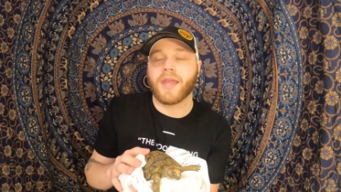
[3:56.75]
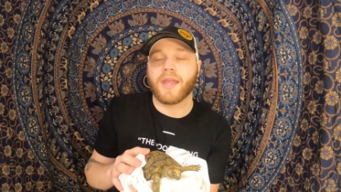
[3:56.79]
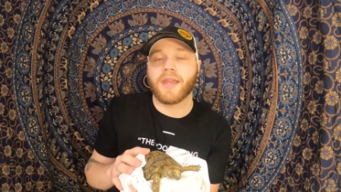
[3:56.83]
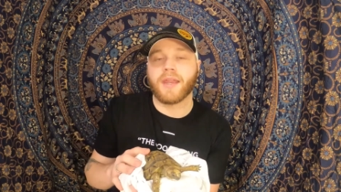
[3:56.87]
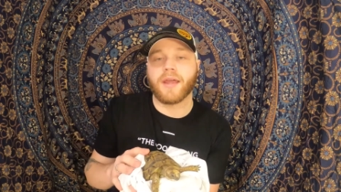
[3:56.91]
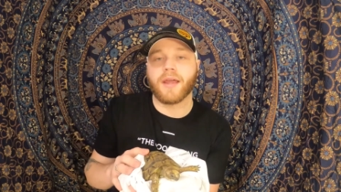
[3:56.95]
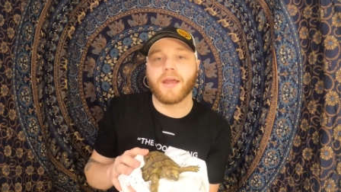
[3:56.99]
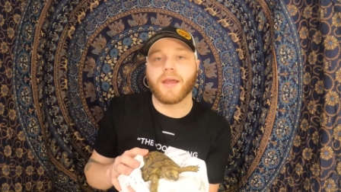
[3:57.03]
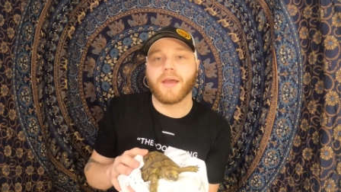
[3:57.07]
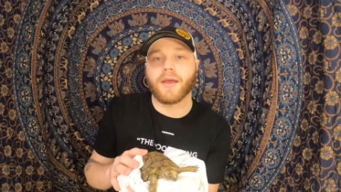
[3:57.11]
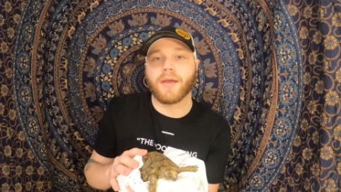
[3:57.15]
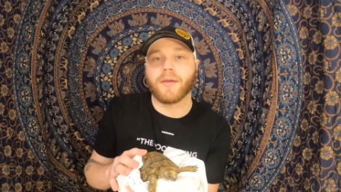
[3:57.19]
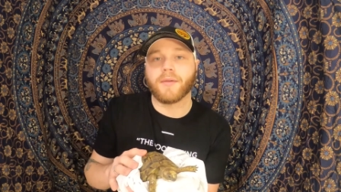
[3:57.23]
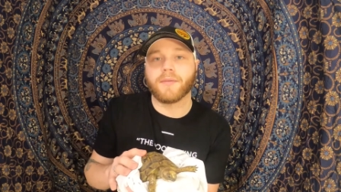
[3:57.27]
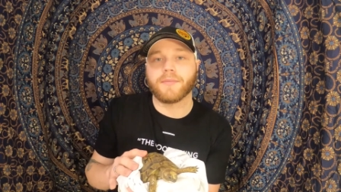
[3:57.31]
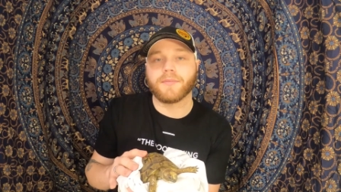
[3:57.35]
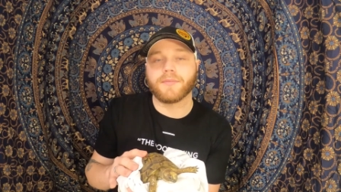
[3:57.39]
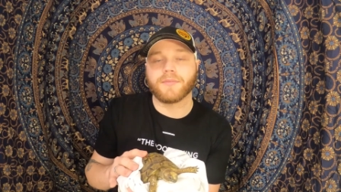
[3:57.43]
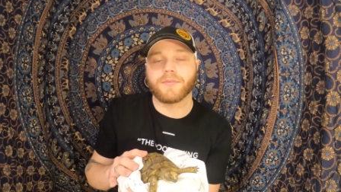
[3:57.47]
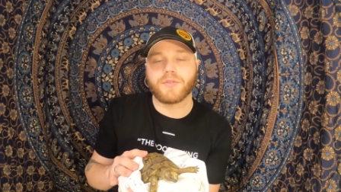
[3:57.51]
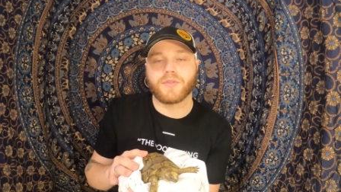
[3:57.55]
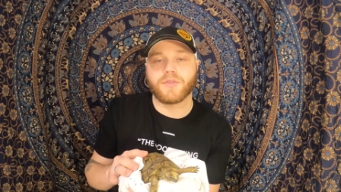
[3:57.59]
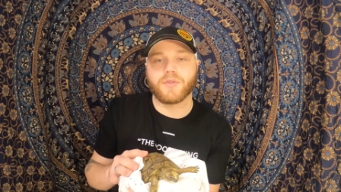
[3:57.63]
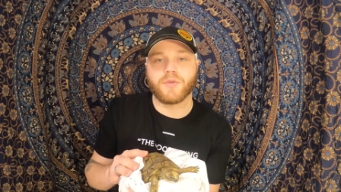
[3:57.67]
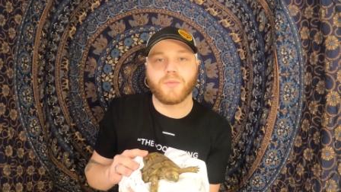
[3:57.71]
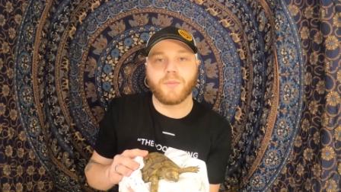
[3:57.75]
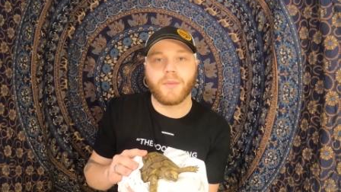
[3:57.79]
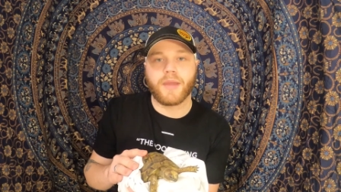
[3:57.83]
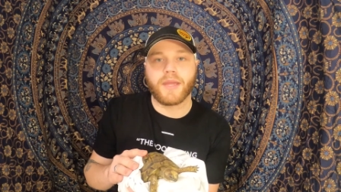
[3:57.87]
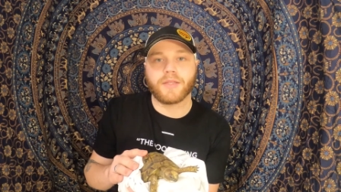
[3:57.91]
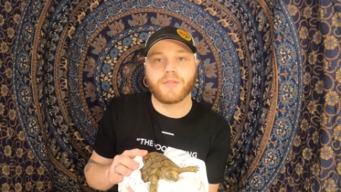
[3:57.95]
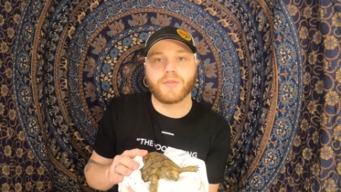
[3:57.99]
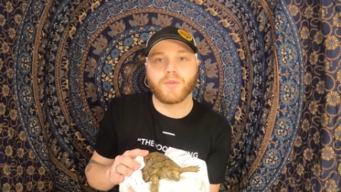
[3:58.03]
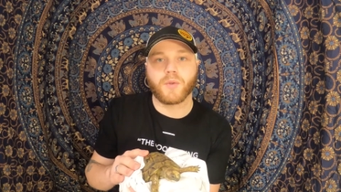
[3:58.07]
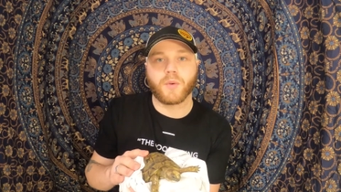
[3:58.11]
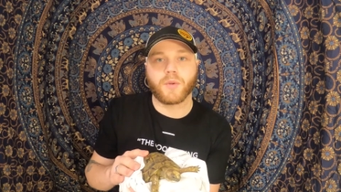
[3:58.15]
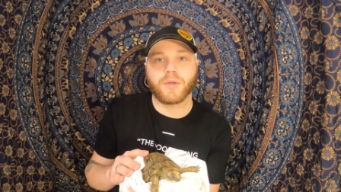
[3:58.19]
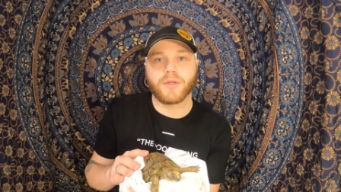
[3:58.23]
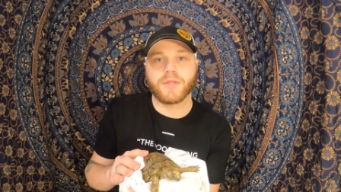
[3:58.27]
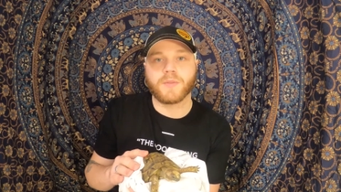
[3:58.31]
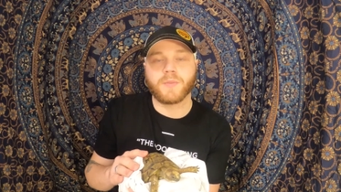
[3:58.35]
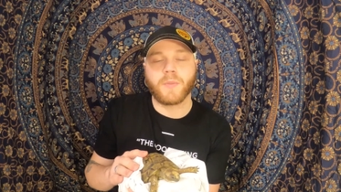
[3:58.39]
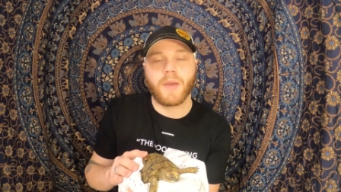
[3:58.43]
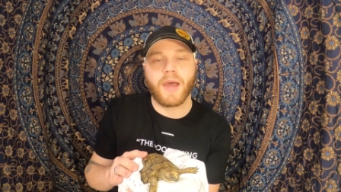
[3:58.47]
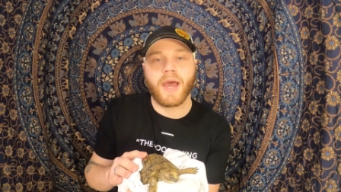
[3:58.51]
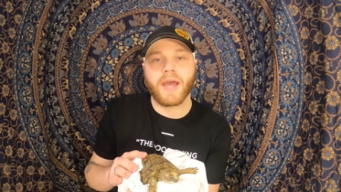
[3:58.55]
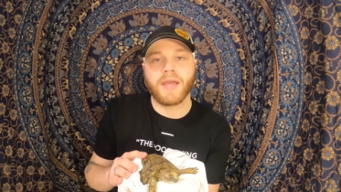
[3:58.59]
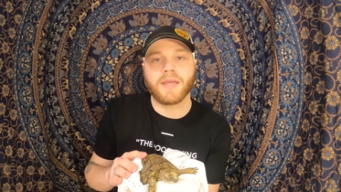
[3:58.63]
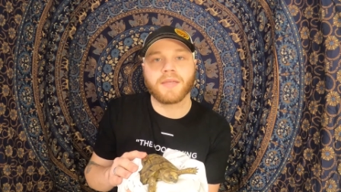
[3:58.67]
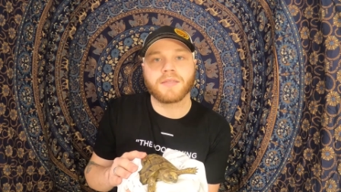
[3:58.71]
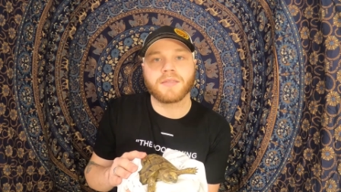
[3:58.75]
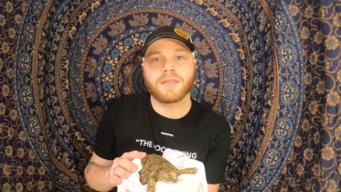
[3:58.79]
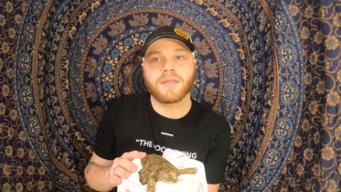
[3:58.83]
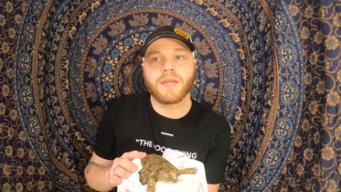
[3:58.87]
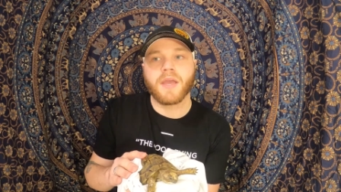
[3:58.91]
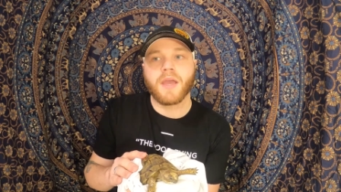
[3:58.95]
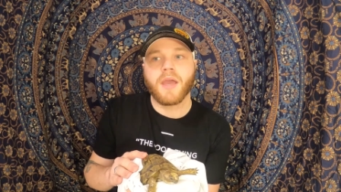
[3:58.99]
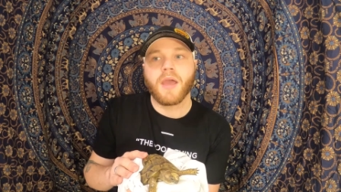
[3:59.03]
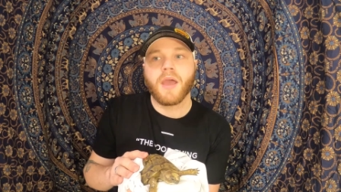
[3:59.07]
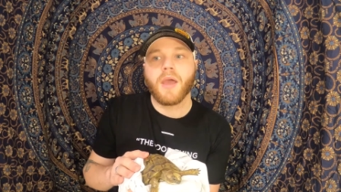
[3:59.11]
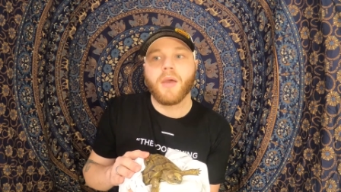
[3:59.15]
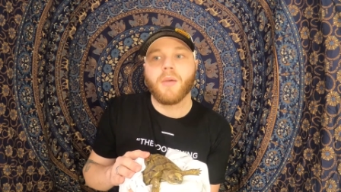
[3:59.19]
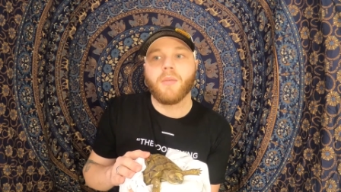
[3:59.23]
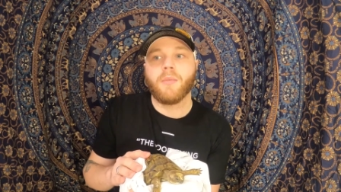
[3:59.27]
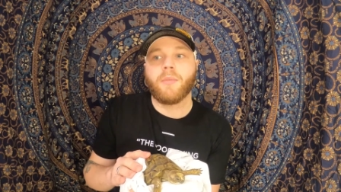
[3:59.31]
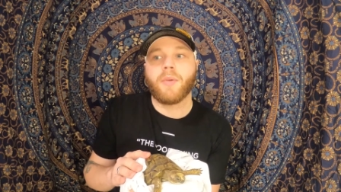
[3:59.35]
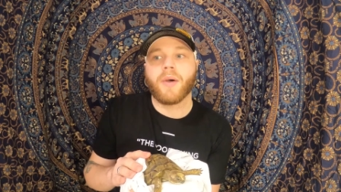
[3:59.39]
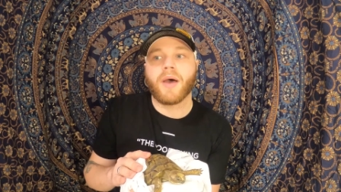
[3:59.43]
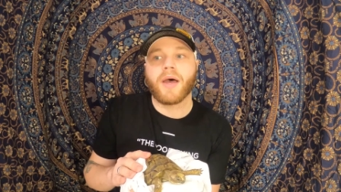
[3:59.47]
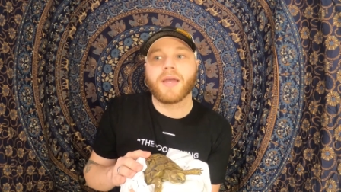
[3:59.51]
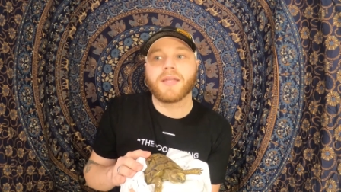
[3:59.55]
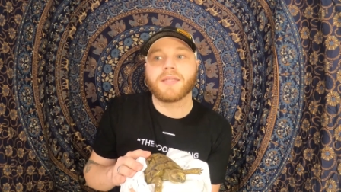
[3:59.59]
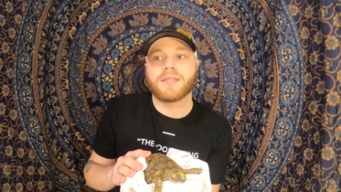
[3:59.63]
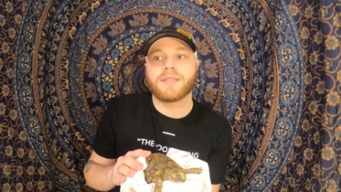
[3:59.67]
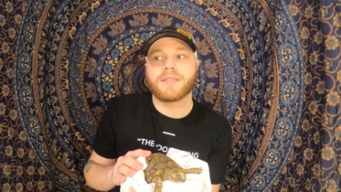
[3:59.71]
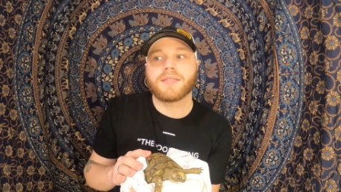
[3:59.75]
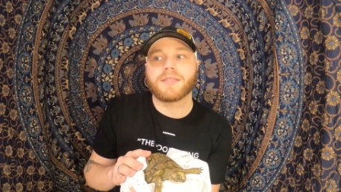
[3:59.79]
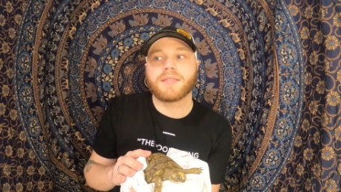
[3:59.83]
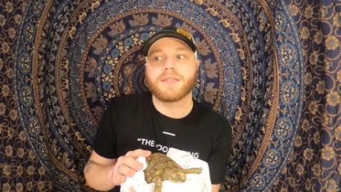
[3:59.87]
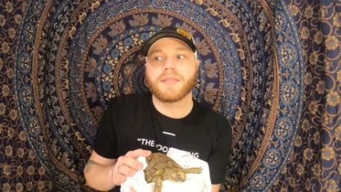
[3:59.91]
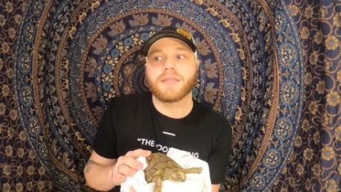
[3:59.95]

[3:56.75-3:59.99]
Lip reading: a Zoo-Med tortoise box, but